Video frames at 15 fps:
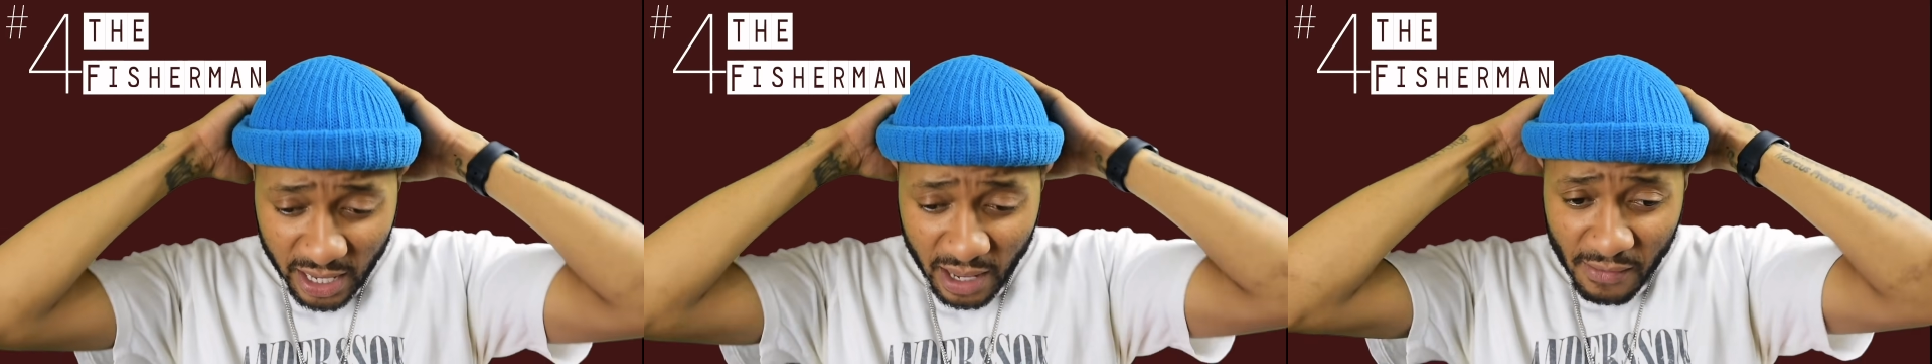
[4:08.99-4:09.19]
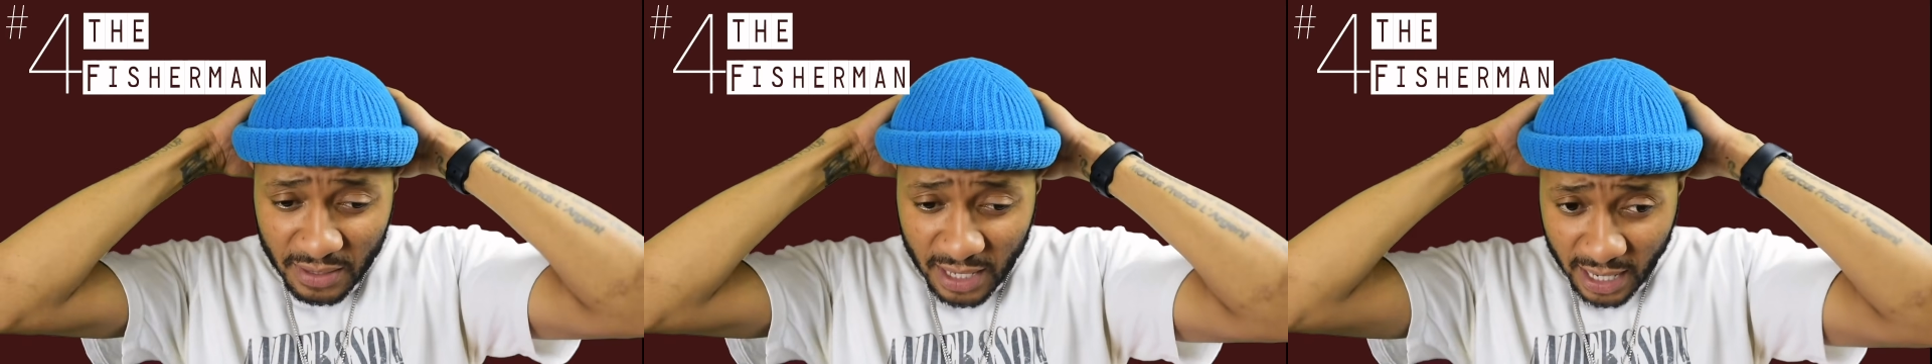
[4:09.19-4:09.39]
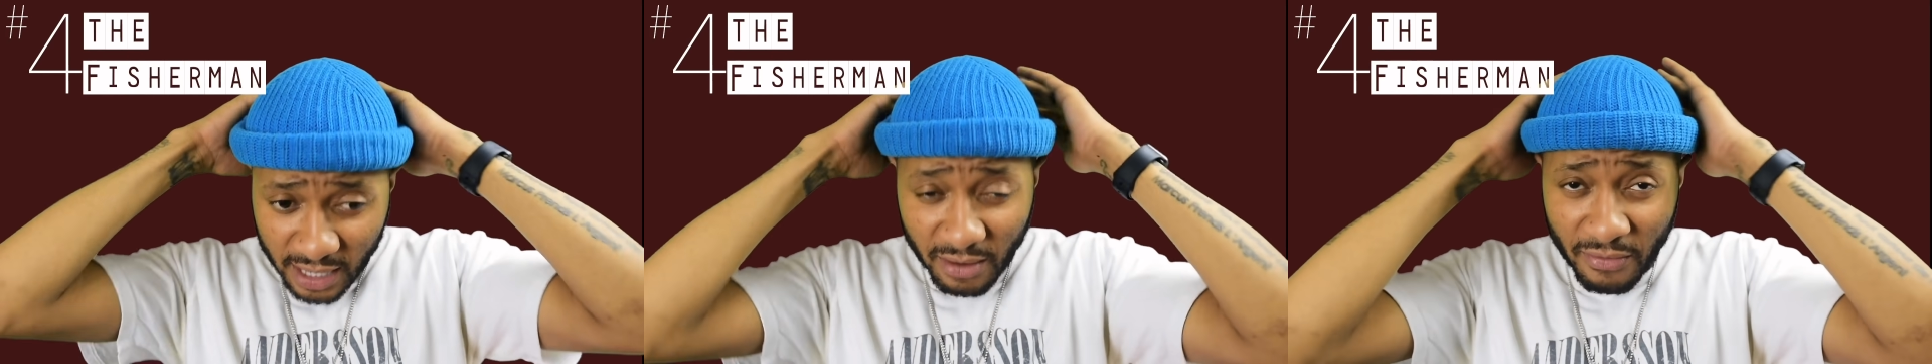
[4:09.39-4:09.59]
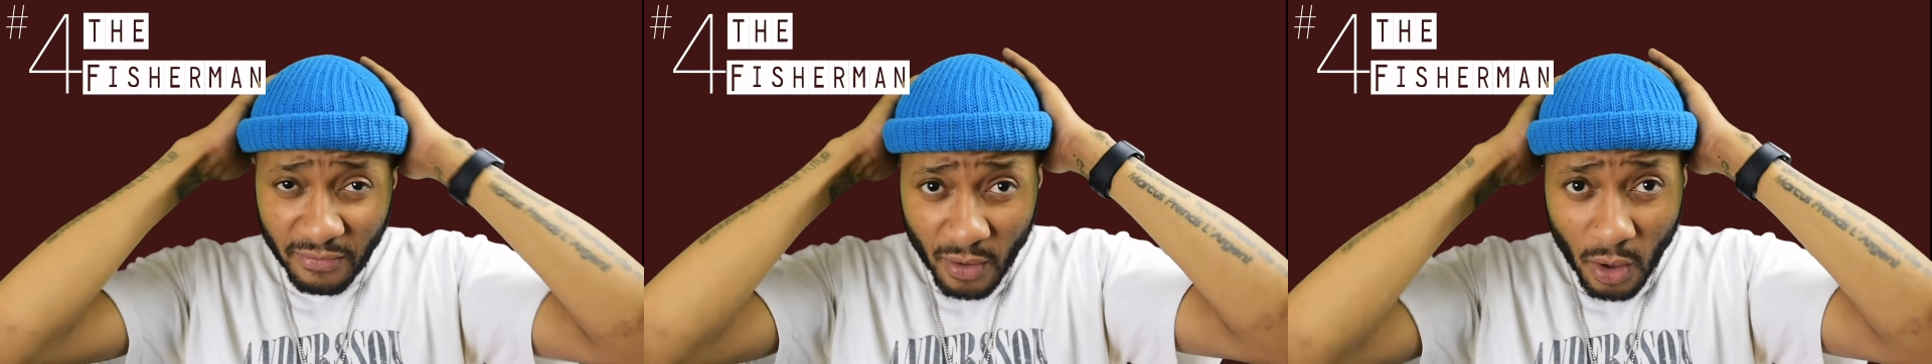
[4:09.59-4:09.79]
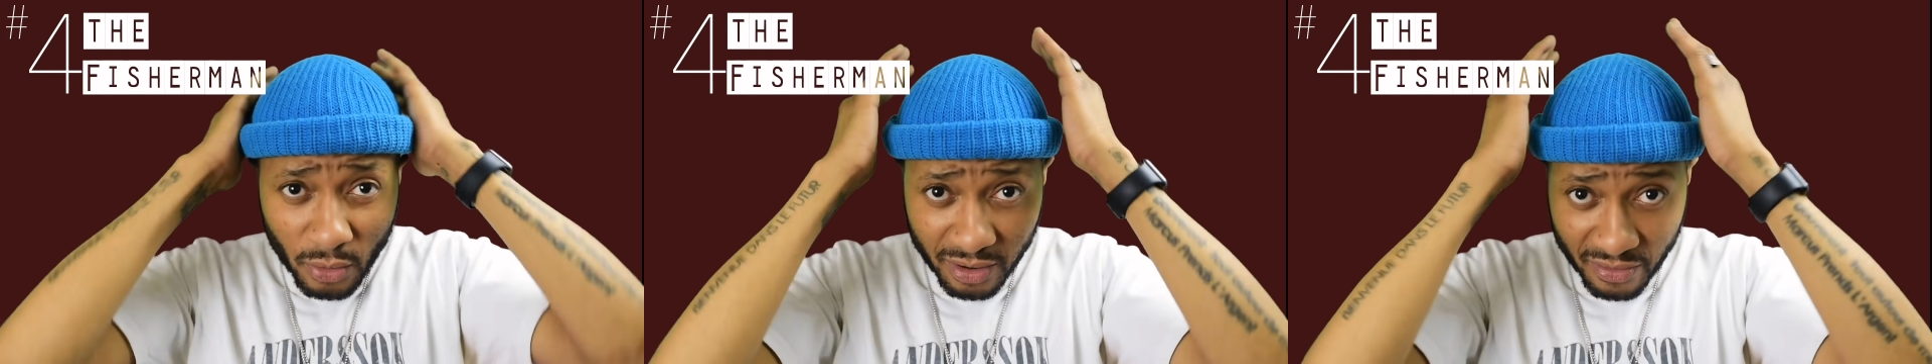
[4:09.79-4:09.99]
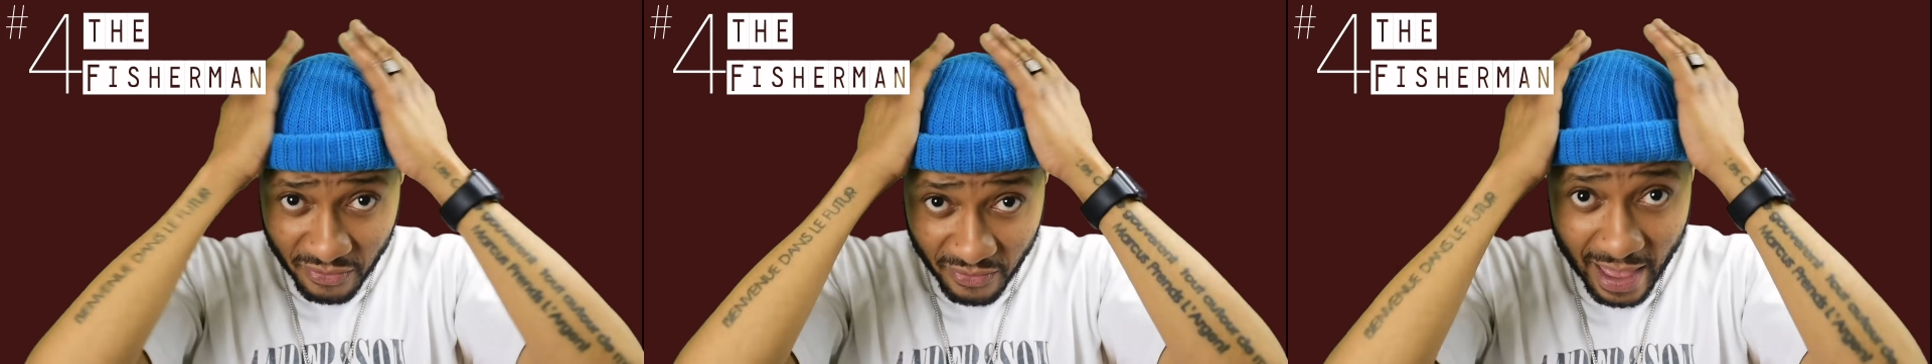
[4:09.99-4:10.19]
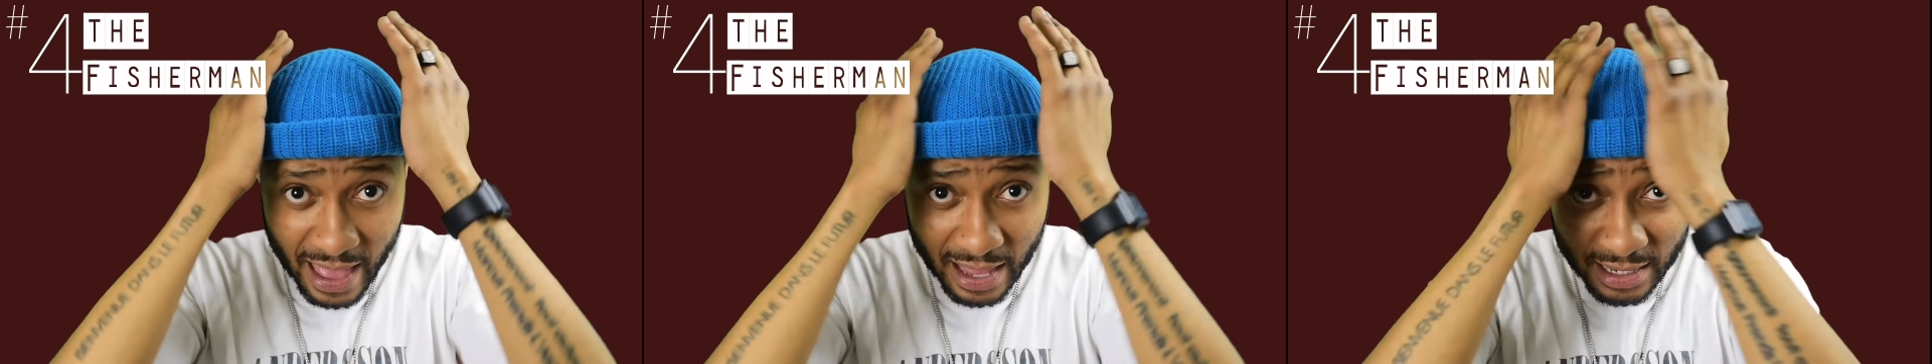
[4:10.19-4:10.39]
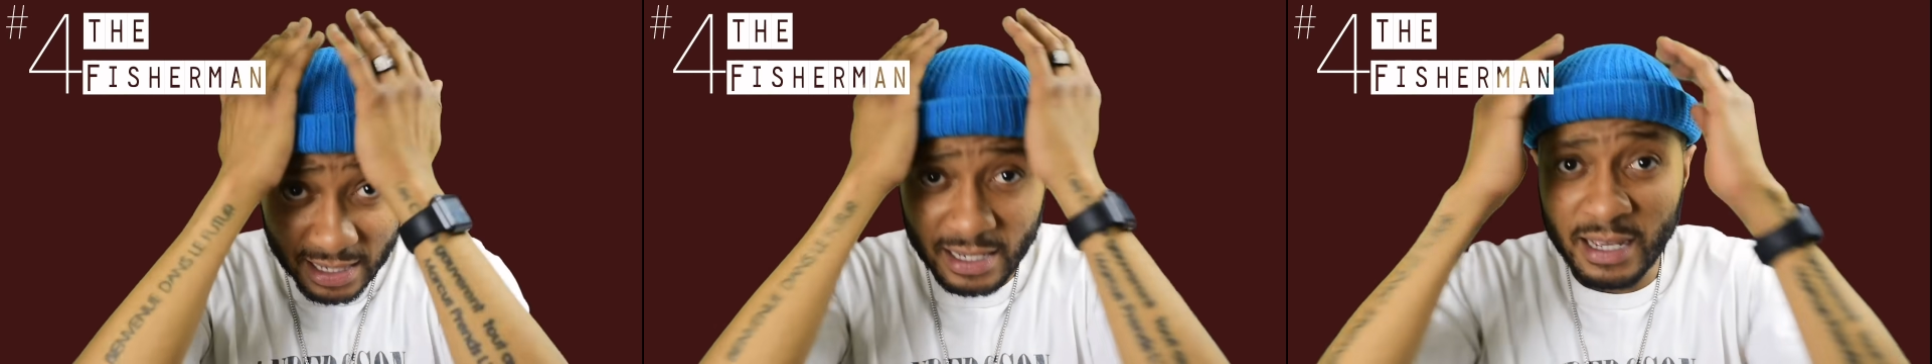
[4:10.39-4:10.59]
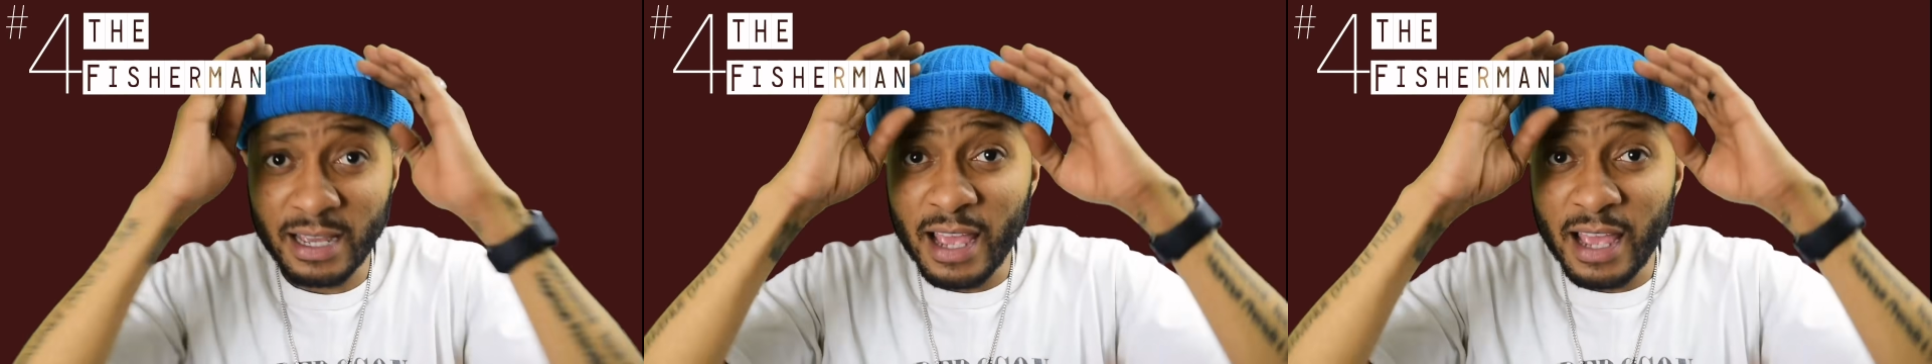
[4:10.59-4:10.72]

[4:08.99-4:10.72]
gives like the fold effect,